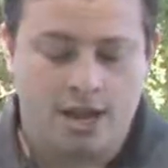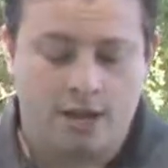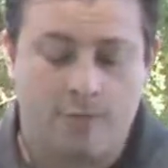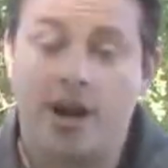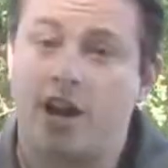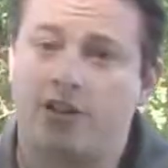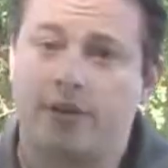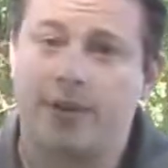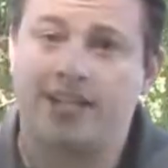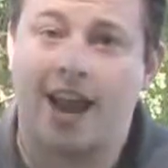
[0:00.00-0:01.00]
There might
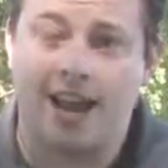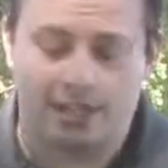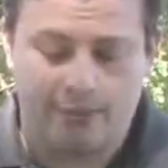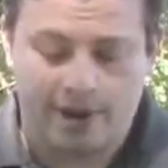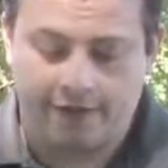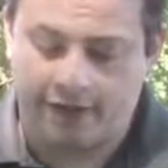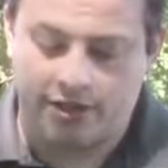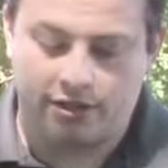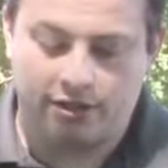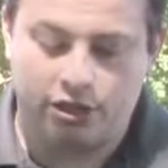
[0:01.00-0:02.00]
also be tax
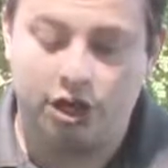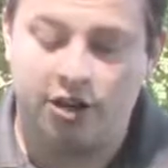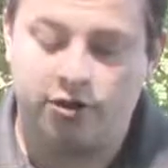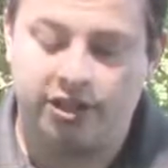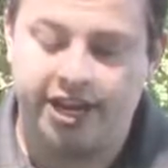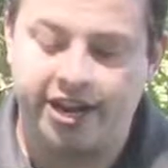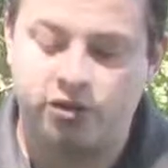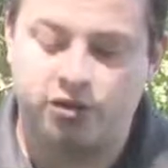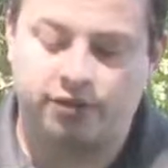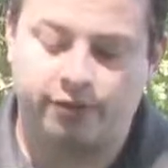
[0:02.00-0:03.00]
benefits. Generally,
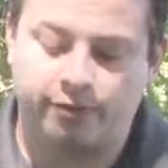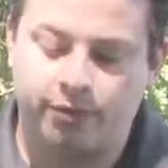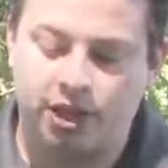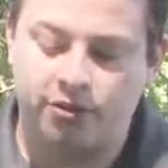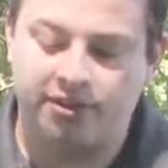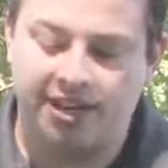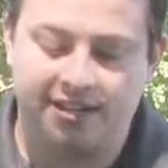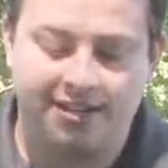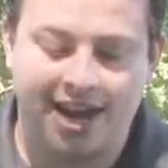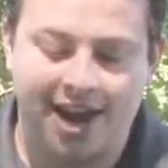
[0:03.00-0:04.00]
interest from loans
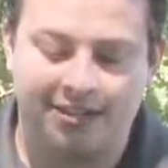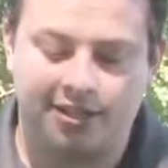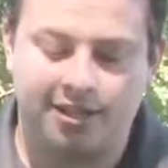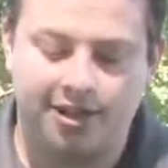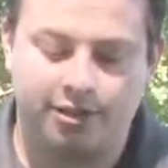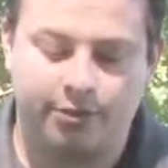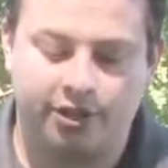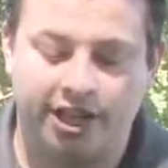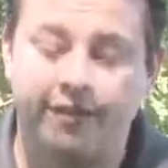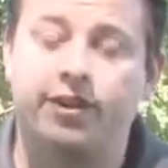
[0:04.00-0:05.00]
is tax
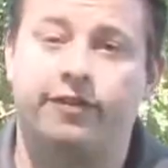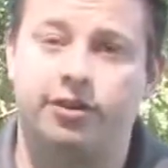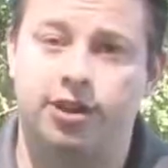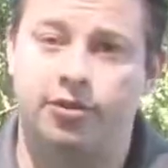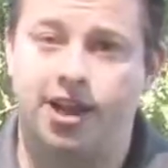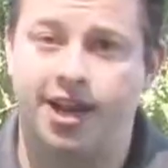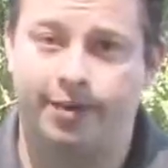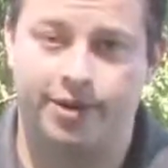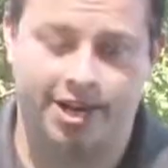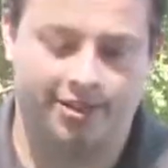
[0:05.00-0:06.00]
deductible even if you don't
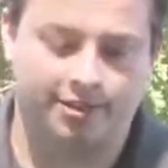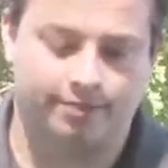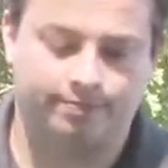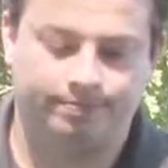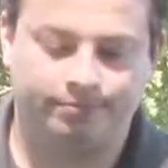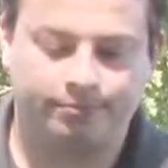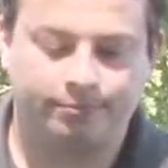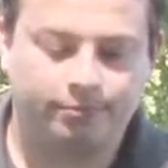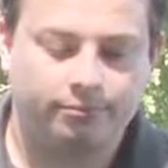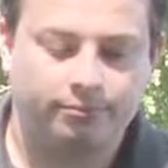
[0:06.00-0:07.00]
itemize.
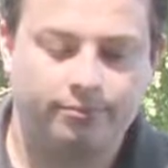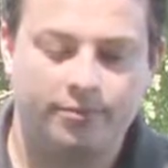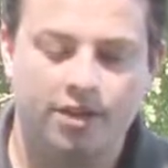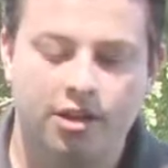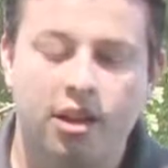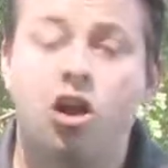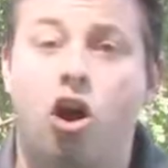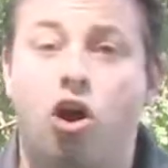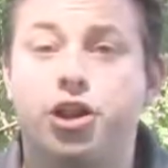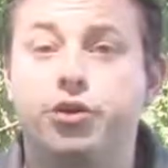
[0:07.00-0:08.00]

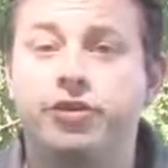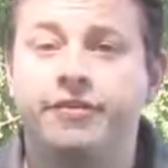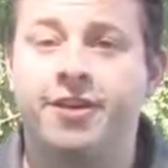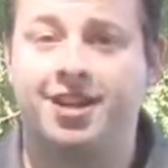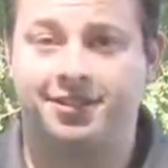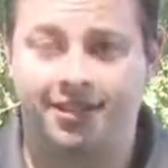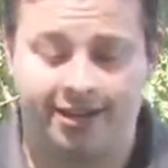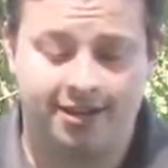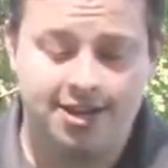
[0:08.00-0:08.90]
Are you investing?